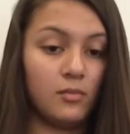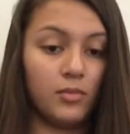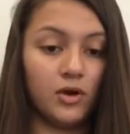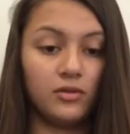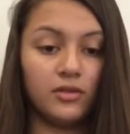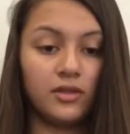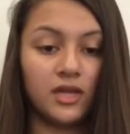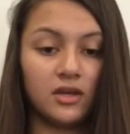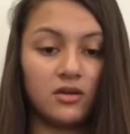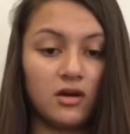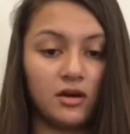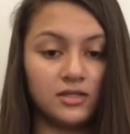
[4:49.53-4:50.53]
both
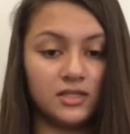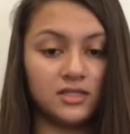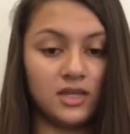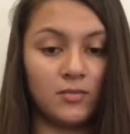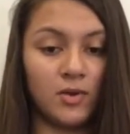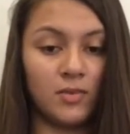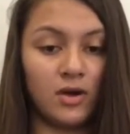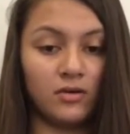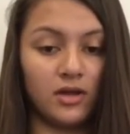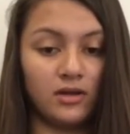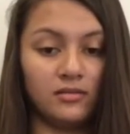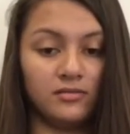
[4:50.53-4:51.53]
can cause the same
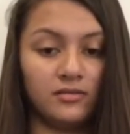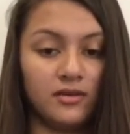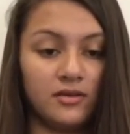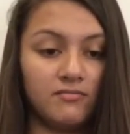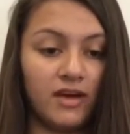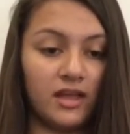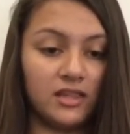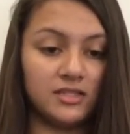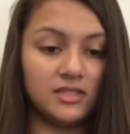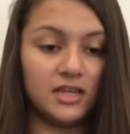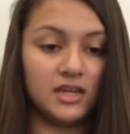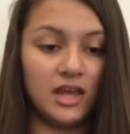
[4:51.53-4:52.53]
amount of
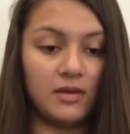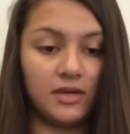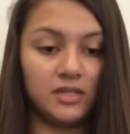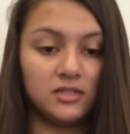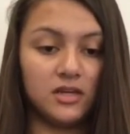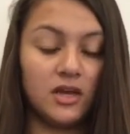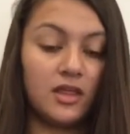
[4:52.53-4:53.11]
violence and damage.